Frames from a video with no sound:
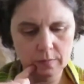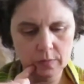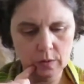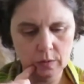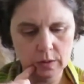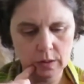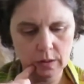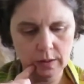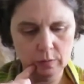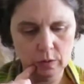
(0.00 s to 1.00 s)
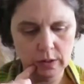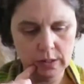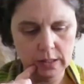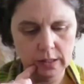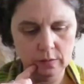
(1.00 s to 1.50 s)
Hold on, I wrote it
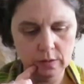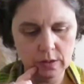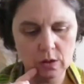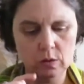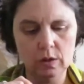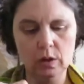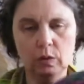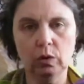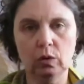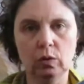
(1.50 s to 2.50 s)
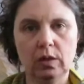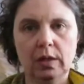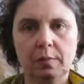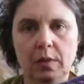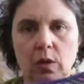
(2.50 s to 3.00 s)
down. Studio Lou
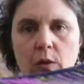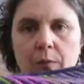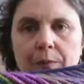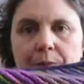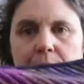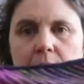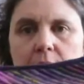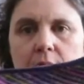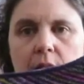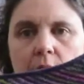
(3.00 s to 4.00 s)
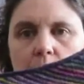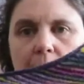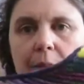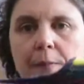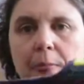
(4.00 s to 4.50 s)
Tiptoe is the colorway.